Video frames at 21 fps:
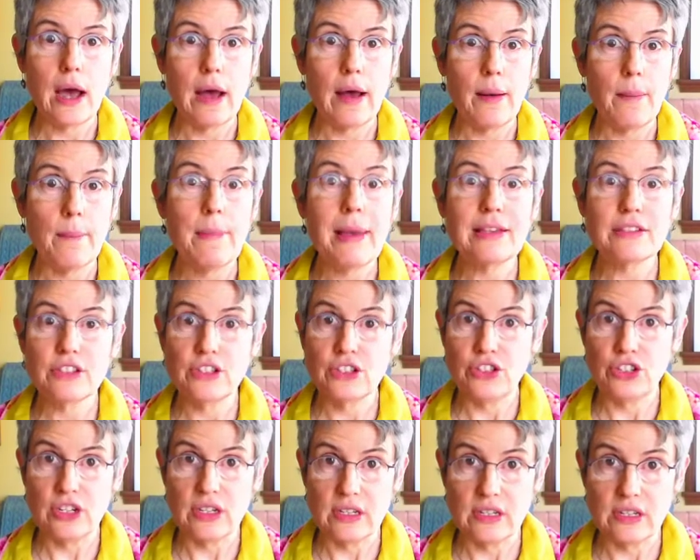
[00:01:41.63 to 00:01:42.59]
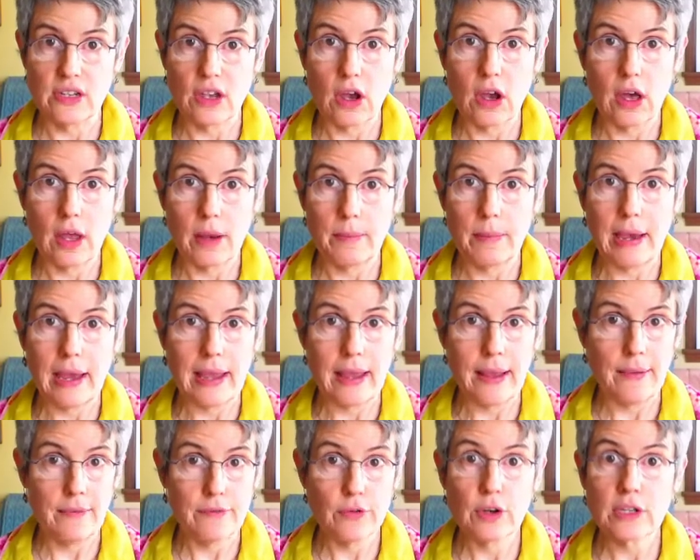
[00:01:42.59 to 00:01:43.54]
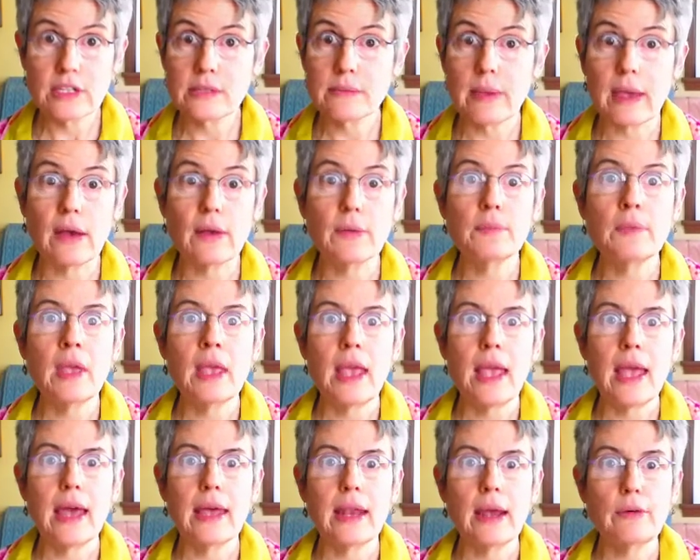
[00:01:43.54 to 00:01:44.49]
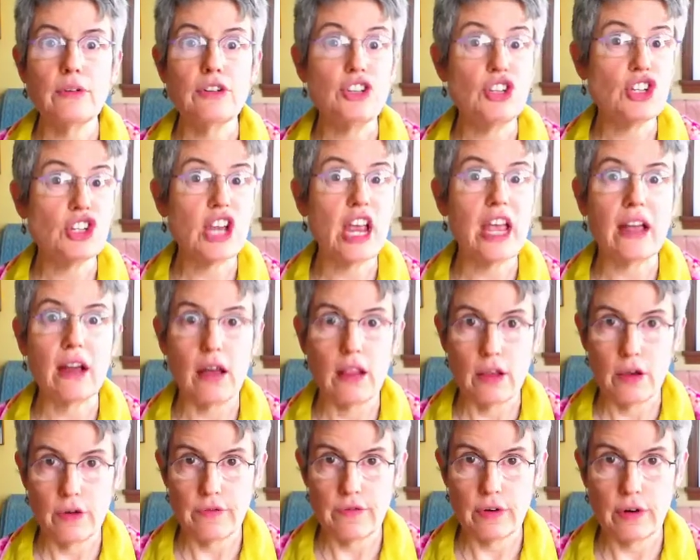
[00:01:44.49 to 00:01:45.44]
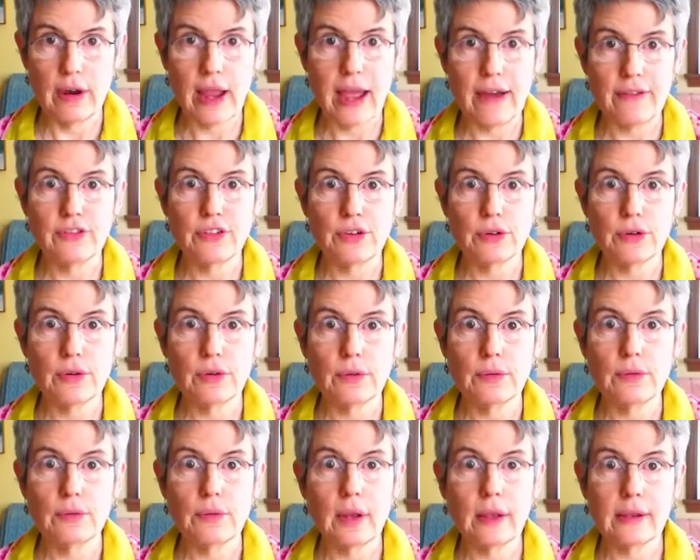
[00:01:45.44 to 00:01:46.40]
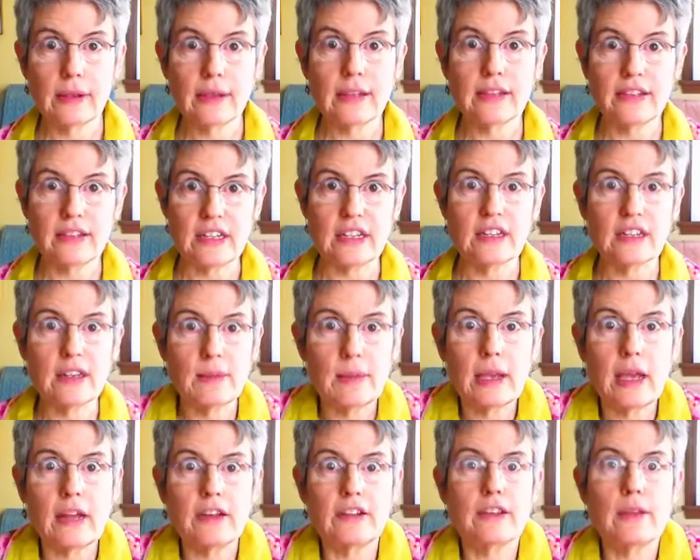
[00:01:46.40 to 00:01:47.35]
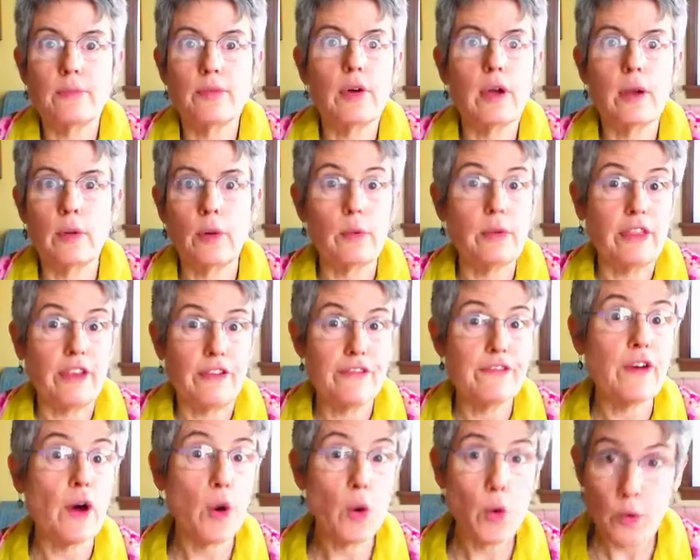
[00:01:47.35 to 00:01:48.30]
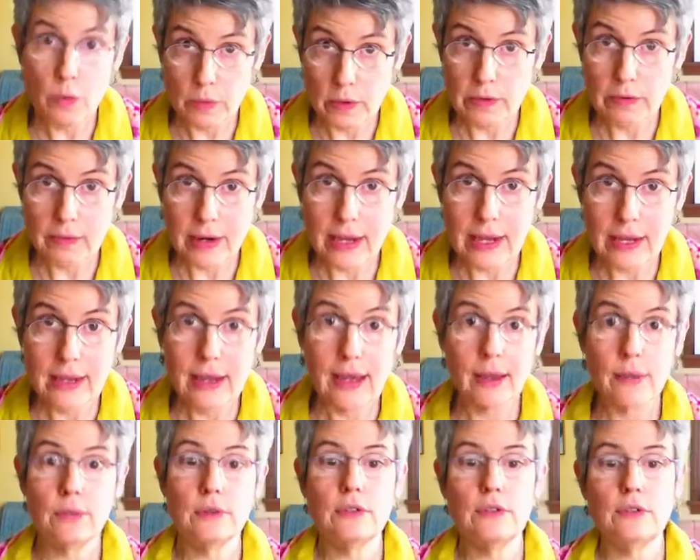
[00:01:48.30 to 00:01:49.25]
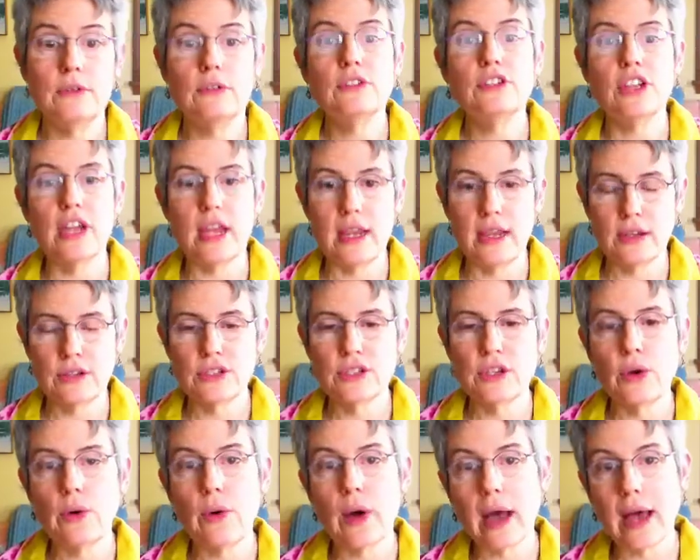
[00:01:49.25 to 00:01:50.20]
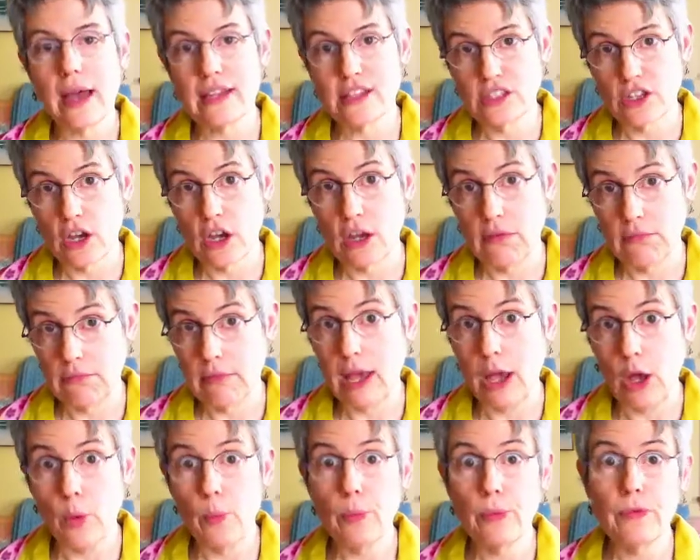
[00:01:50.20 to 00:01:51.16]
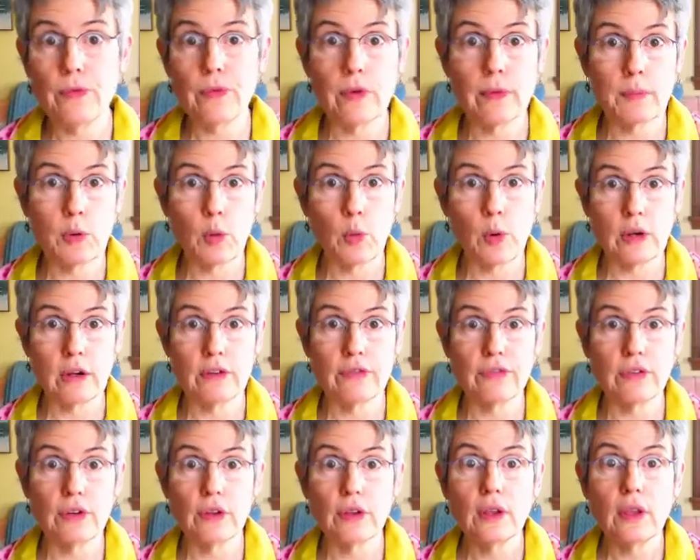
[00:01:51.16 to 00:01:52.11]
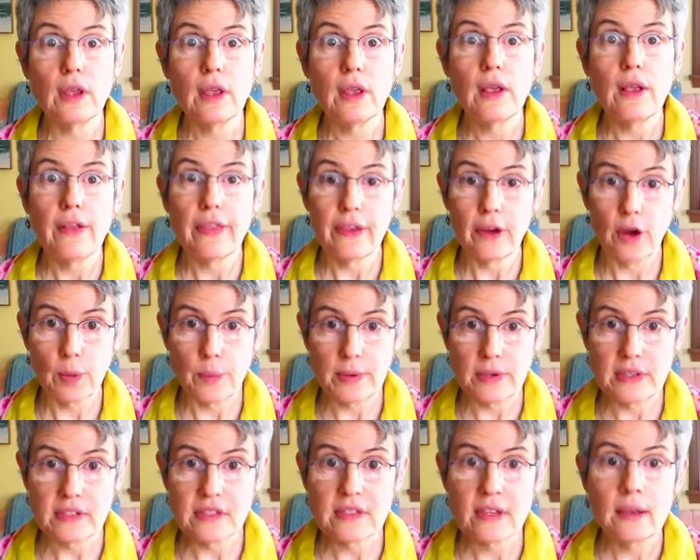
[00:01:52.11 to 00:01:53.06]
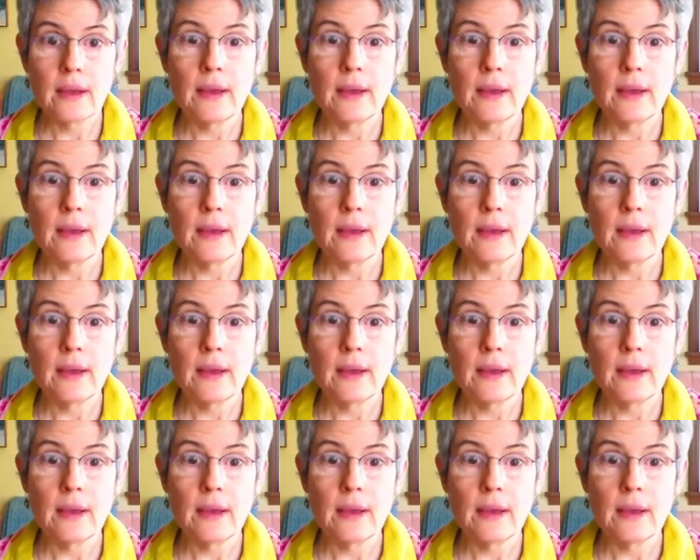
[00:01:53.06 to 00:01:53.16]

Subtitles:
messages on my voicemail, and I would shake all over after listening to them. It got to the point where when the phone would ring, I would shake. So I sought help from a wonderful therapist,